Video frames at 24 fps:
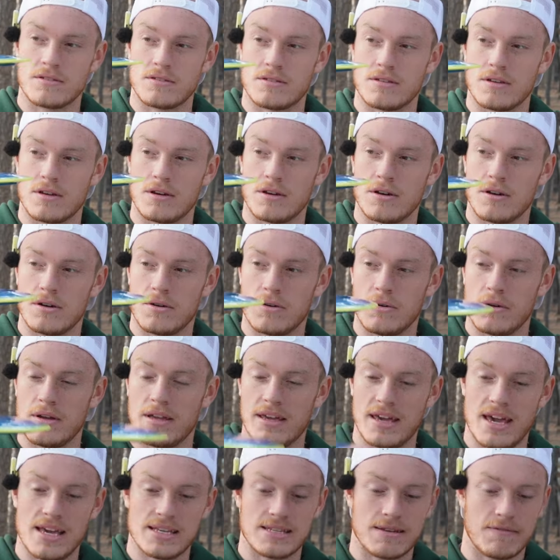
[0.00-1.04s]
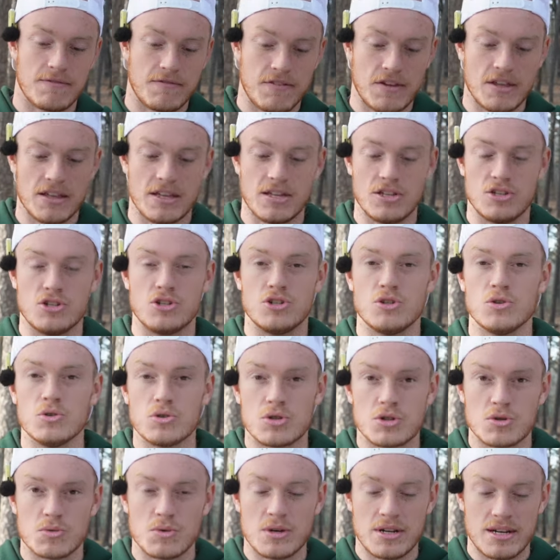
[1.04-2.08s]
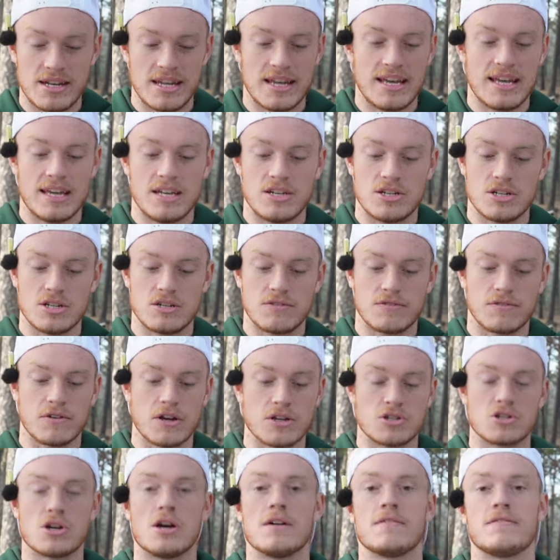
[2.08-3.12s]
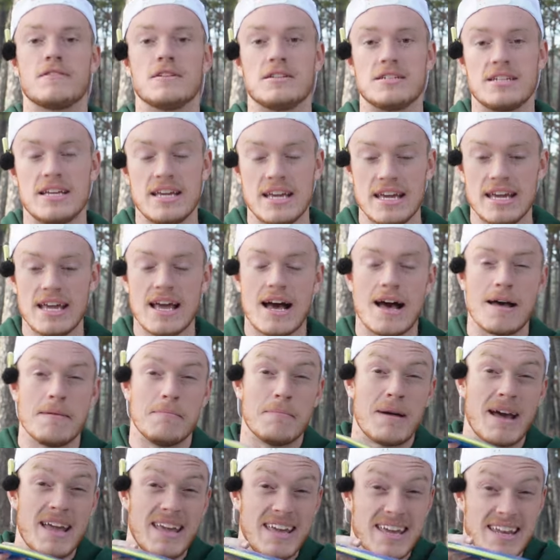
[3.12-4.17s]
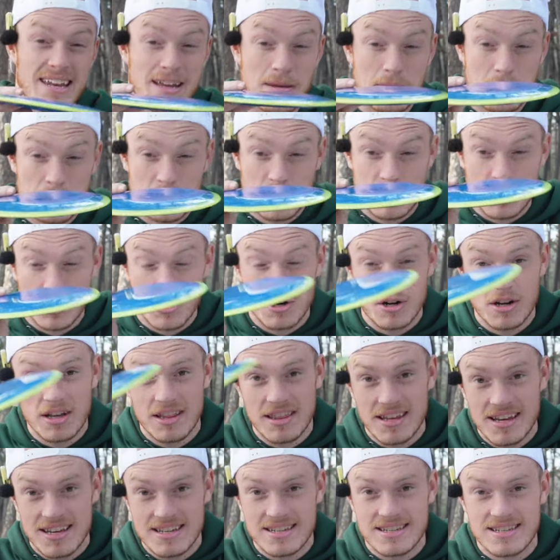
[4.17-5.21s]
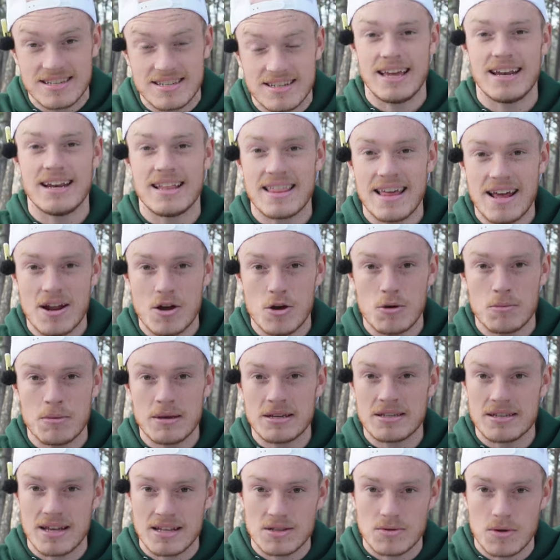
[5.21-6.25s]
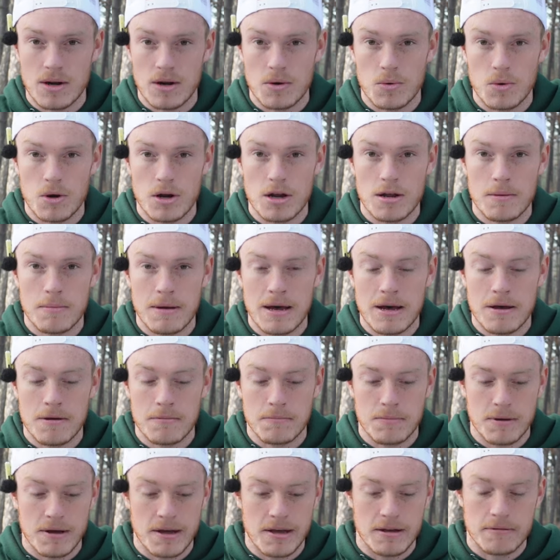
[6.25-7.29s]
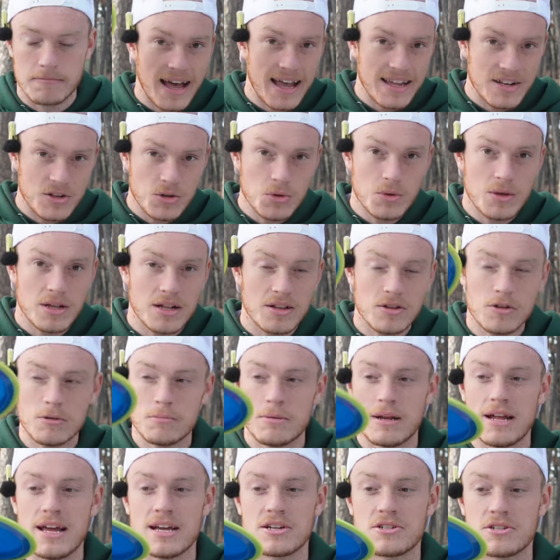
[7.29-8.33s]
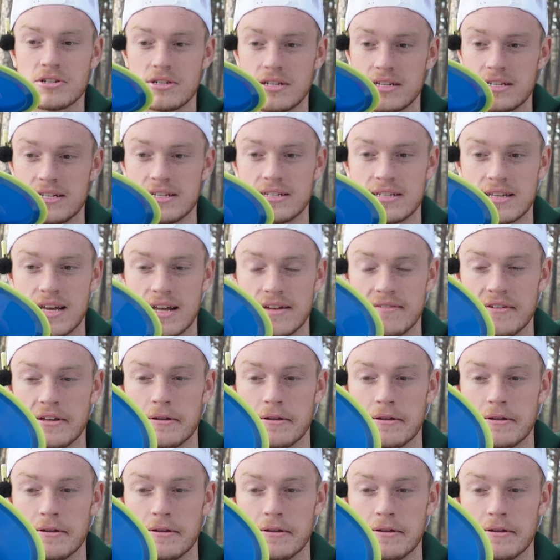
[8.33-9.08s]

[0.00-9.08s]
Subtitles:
So in case I'm feeling juiced one day, just fresh off the tee, I might end up turning this into that OB, so that's what I worry about, but I do get a little bit of extra distance out of